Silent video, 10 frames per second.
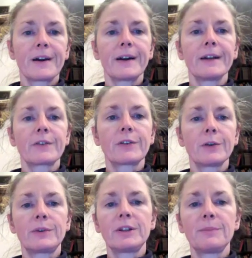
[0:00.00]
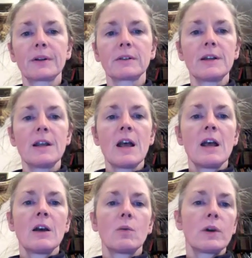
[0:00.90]
All right, so typically
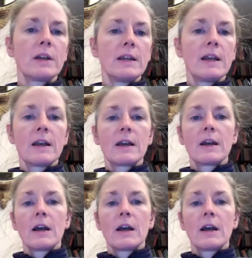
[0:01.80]
we